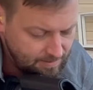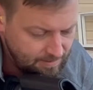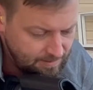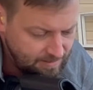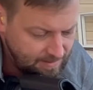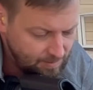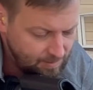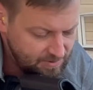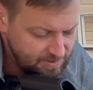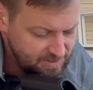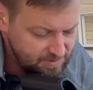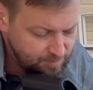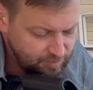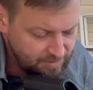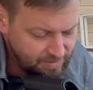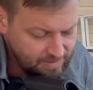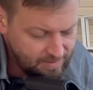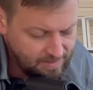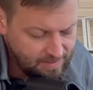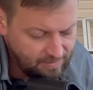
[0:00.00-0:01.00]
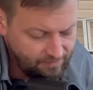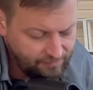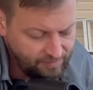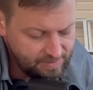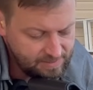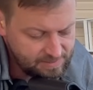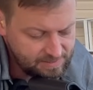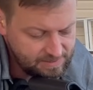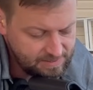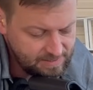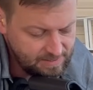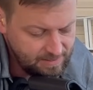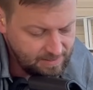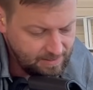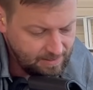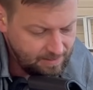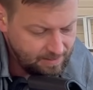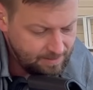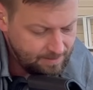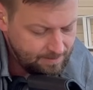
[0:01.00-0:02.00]
and we'll split the difference. See
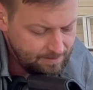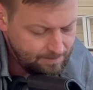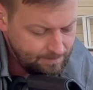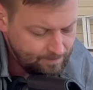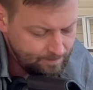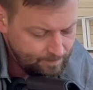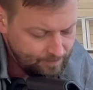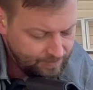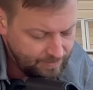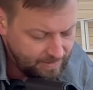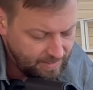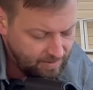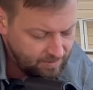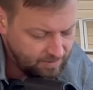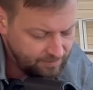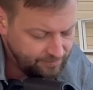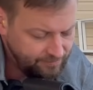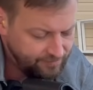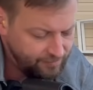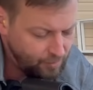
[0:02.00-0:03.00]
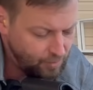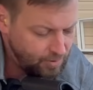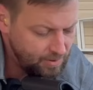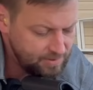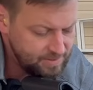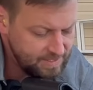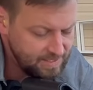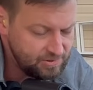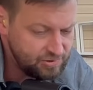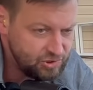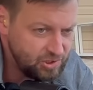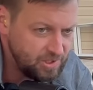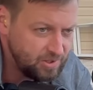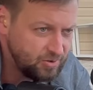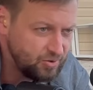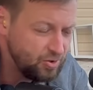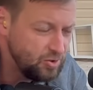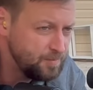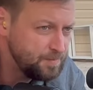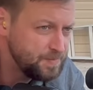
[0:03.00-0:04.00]
out of 4 10-shot
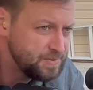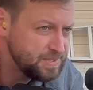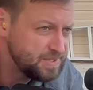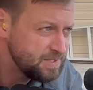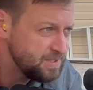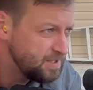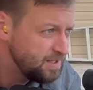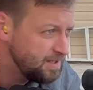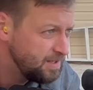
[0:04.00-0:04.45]
groups